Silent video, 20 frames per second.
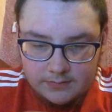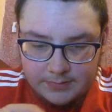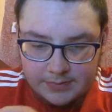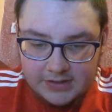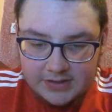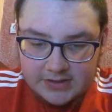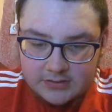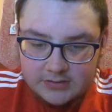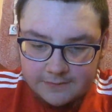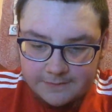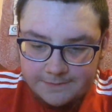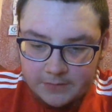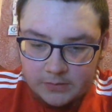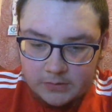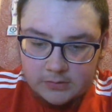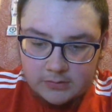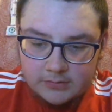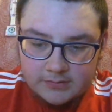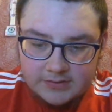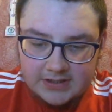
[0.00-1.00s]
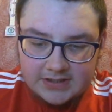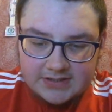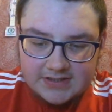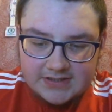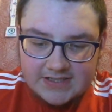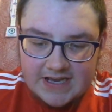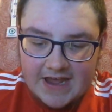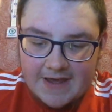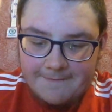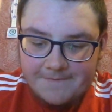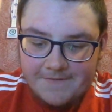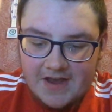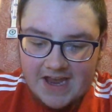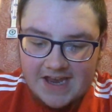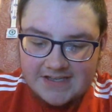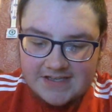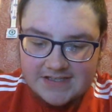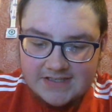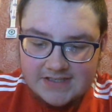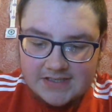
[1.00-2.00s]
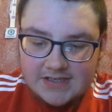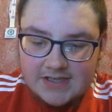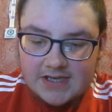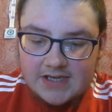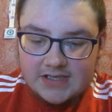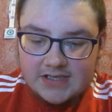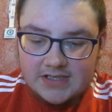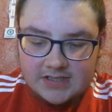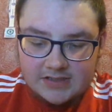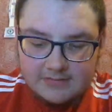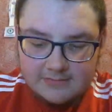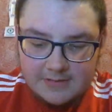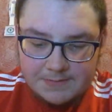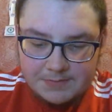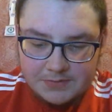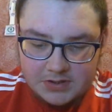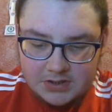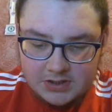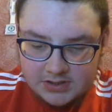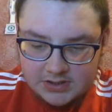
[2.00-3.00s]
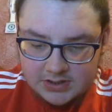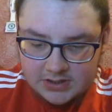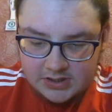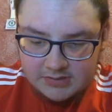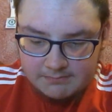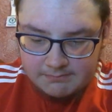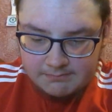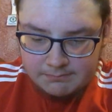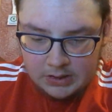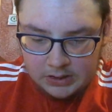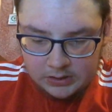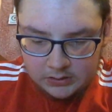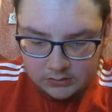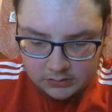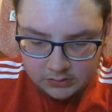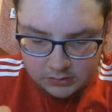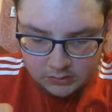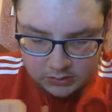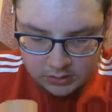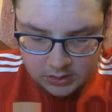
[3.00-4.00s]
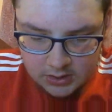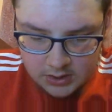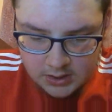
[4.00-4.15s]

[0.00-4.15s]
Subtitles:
please go and follow Daz's FS in description down below.